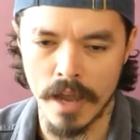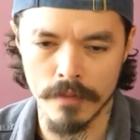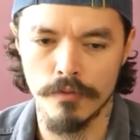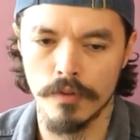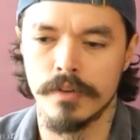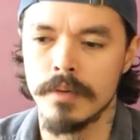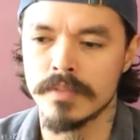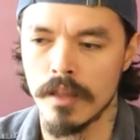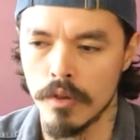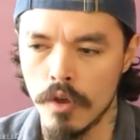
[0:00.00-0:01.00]
there are a handful of
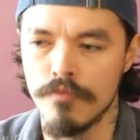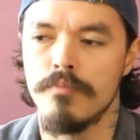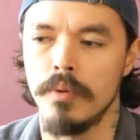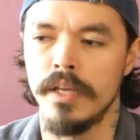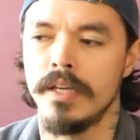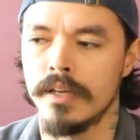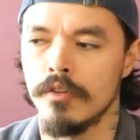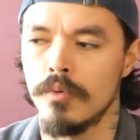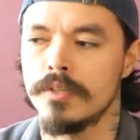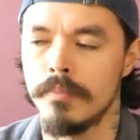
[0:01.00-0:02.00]
games I love playing, I
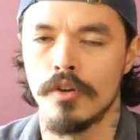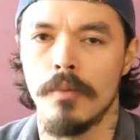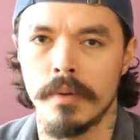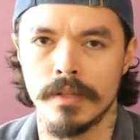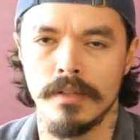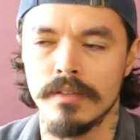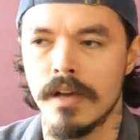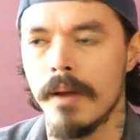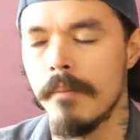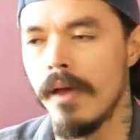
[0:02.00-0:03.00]
can always pick up at any
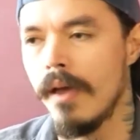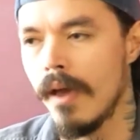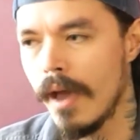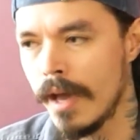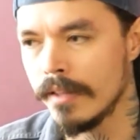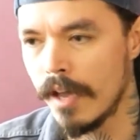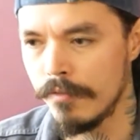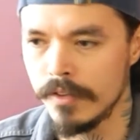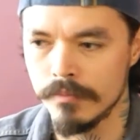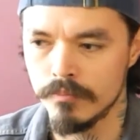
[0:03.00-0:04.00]
time, and
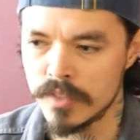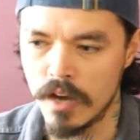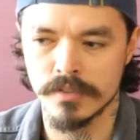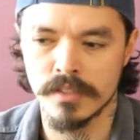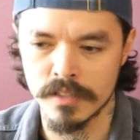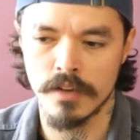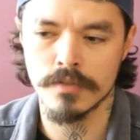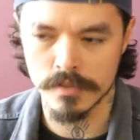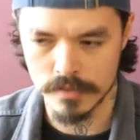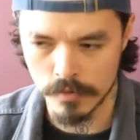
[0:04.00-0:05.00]
having
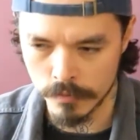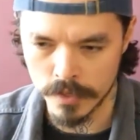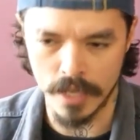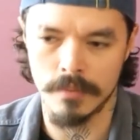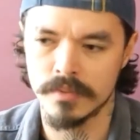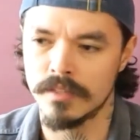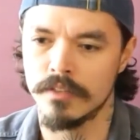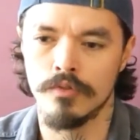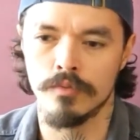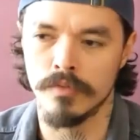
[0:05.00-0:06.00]
thousands of games
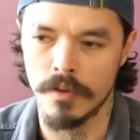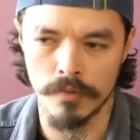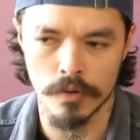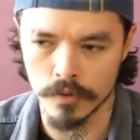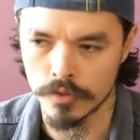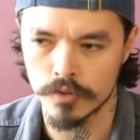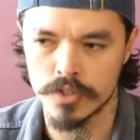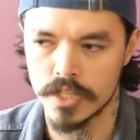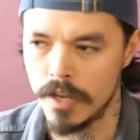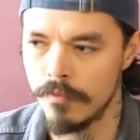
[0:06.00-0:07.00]
that you're never gonna
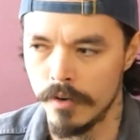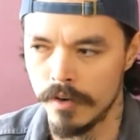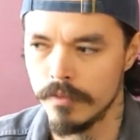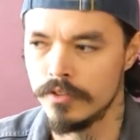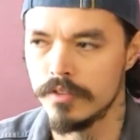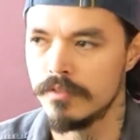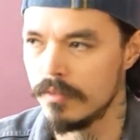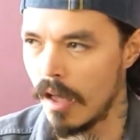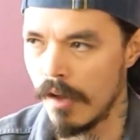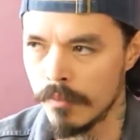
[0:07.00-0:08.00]
touch ever, just
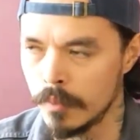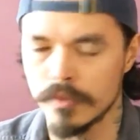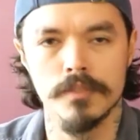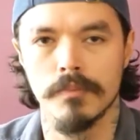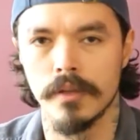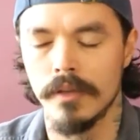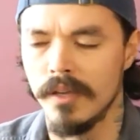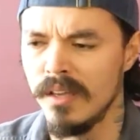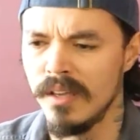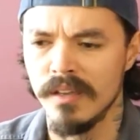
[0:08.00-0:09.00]
have them on display.
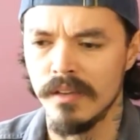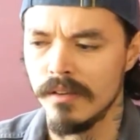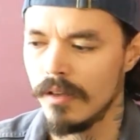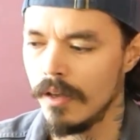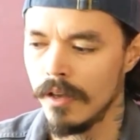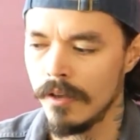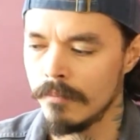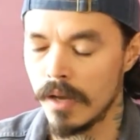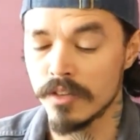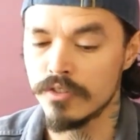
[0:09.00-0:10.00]

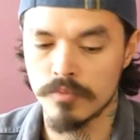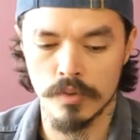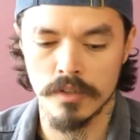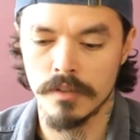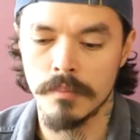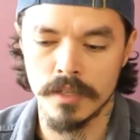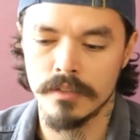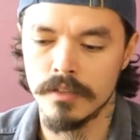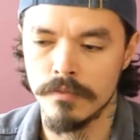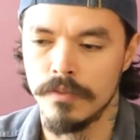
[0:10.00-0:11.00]
And I just wanted to
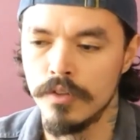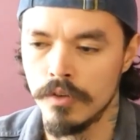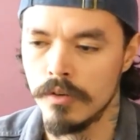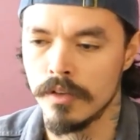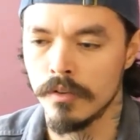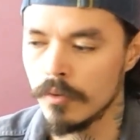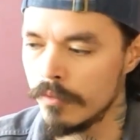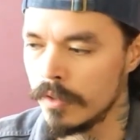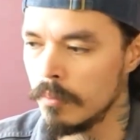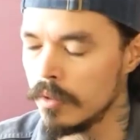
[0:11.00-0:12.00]
make this video. I don't know
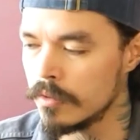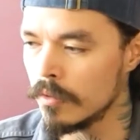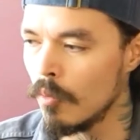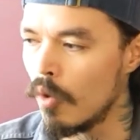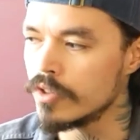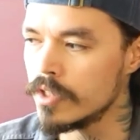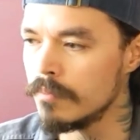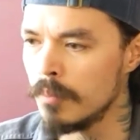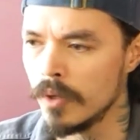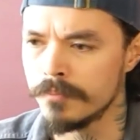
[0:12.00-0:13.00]
if anybody's gonna watch
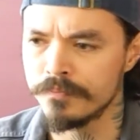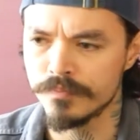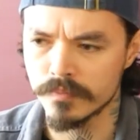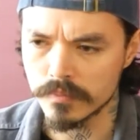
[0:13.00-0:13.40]
it, but